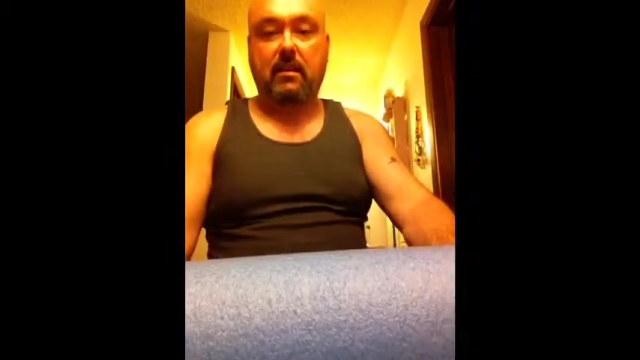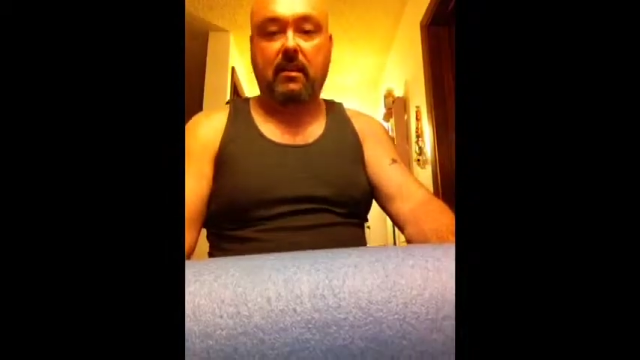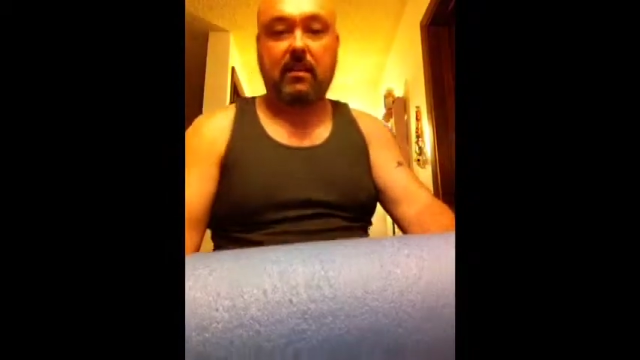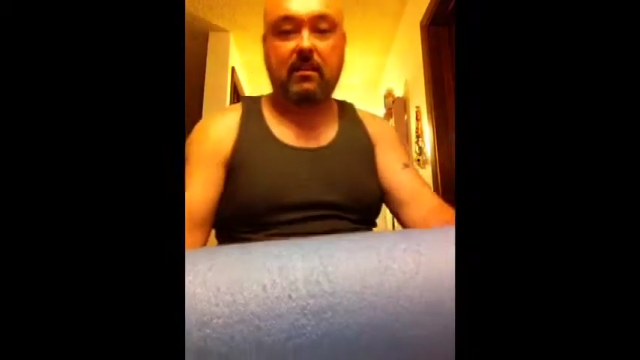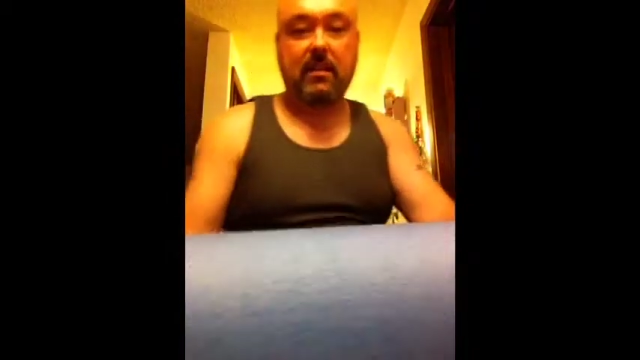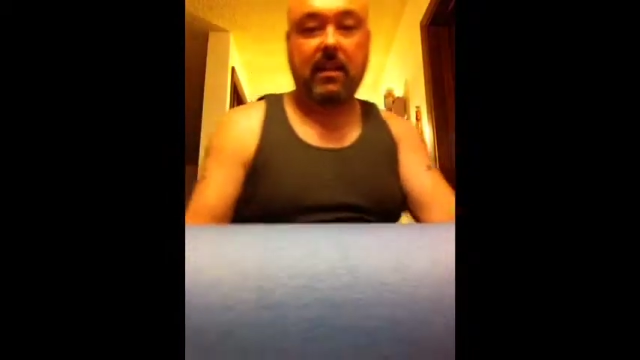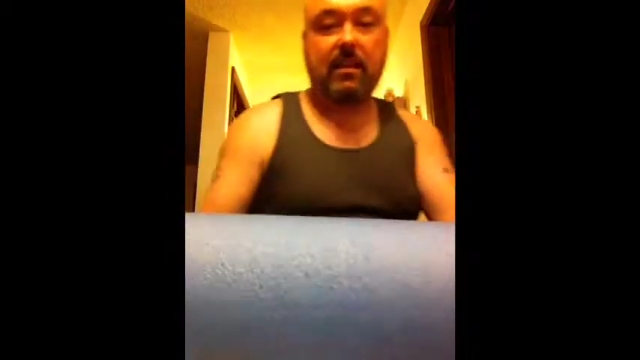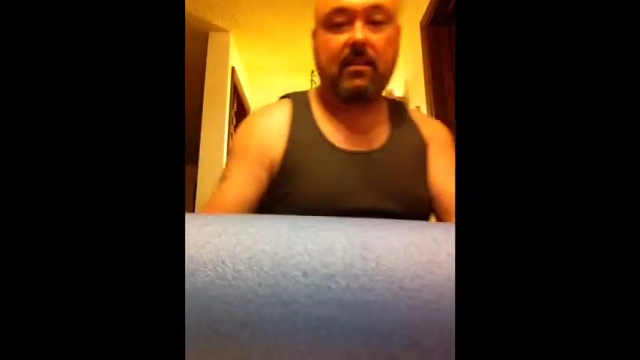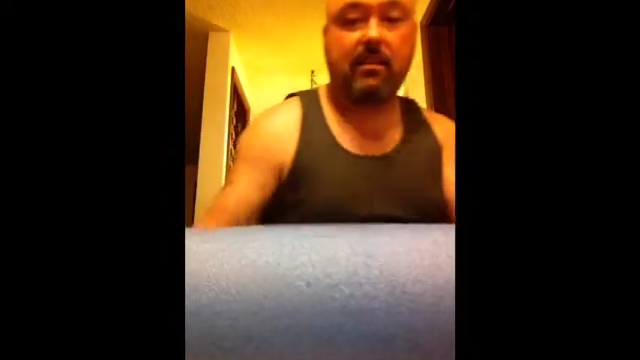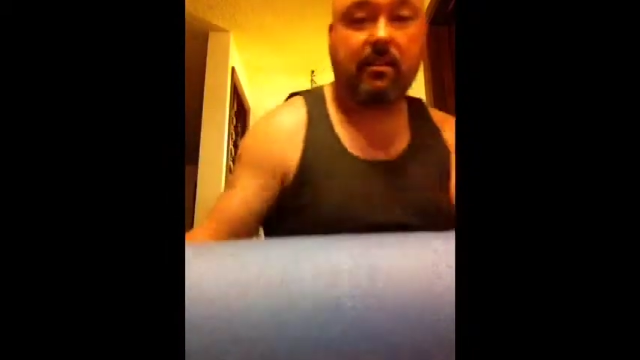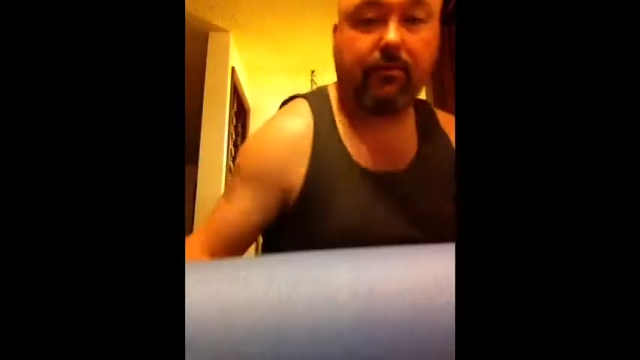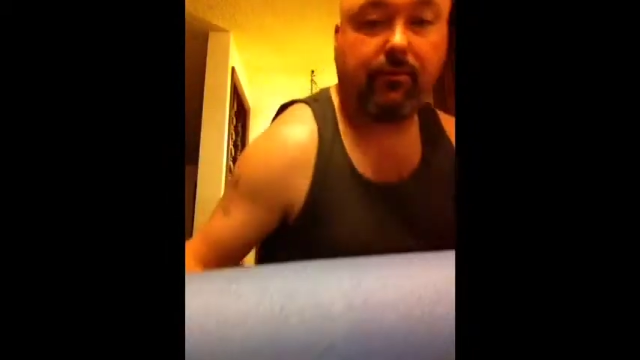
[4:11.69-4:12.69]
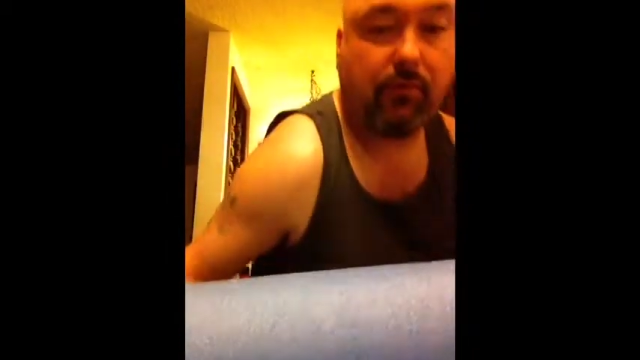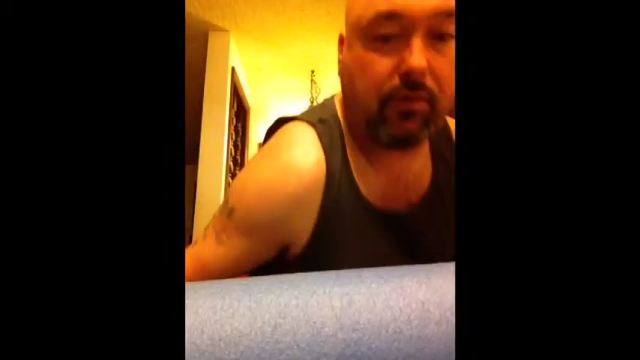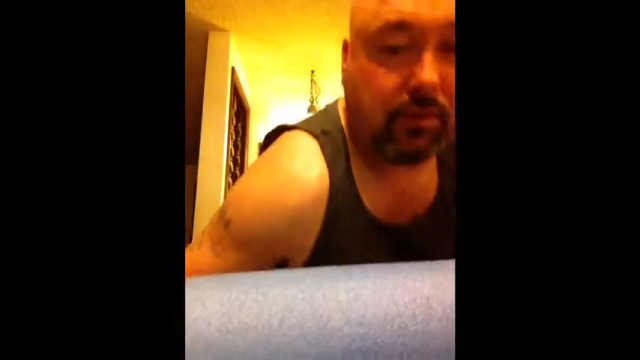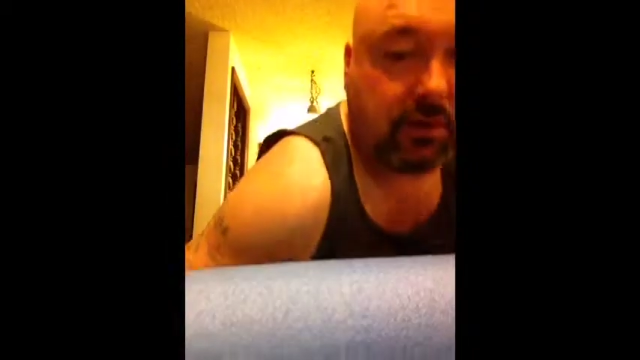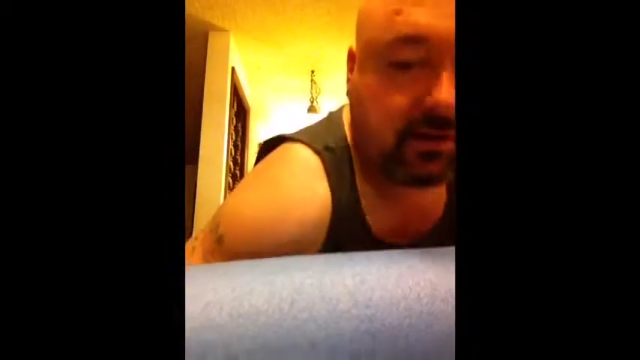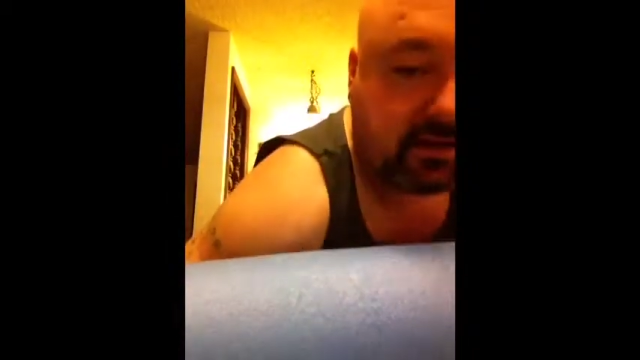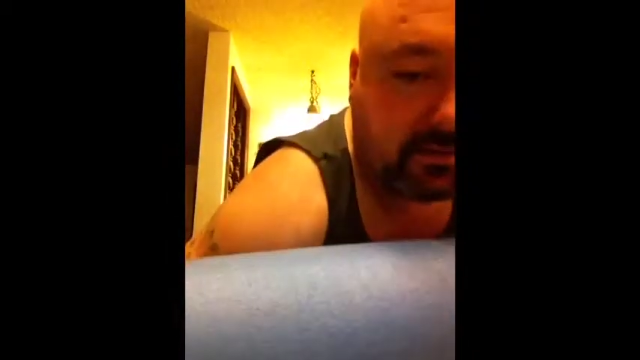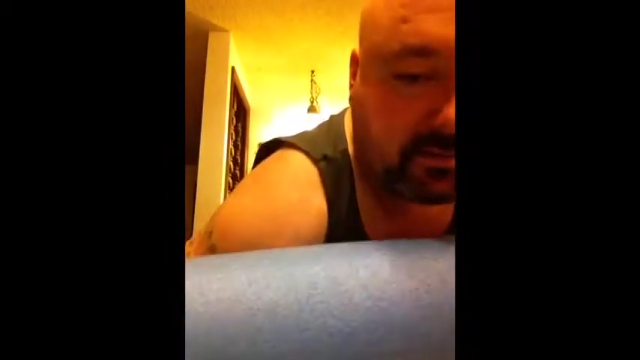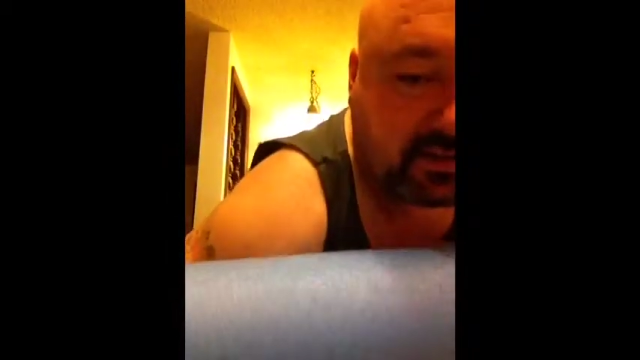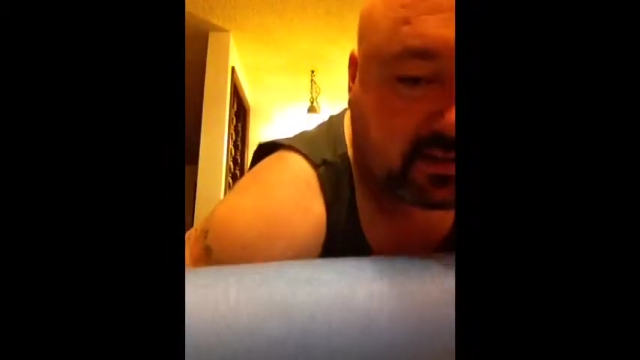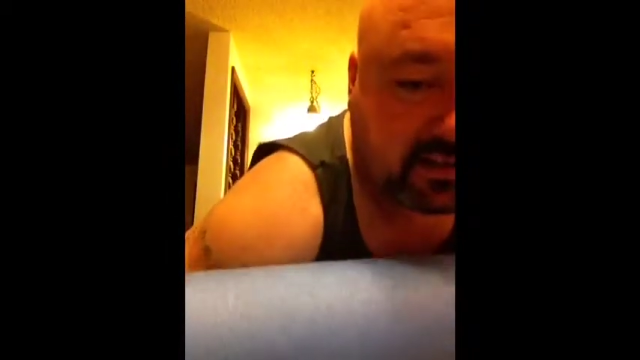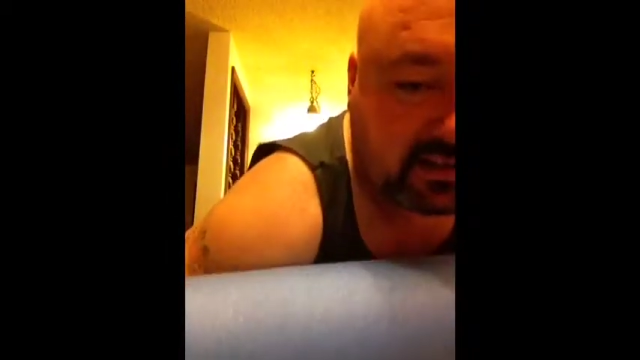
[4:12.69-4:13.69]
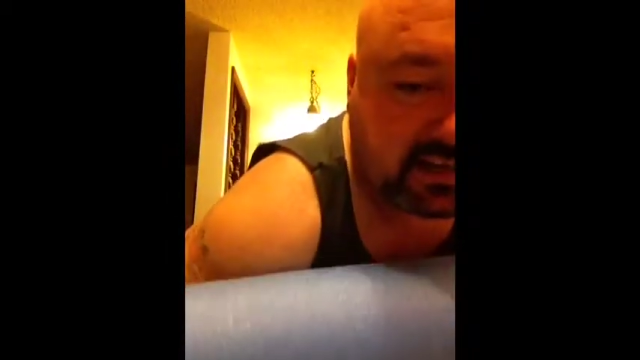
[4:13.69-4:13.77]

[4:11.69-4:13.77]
is lay this on the floor, and I'm just going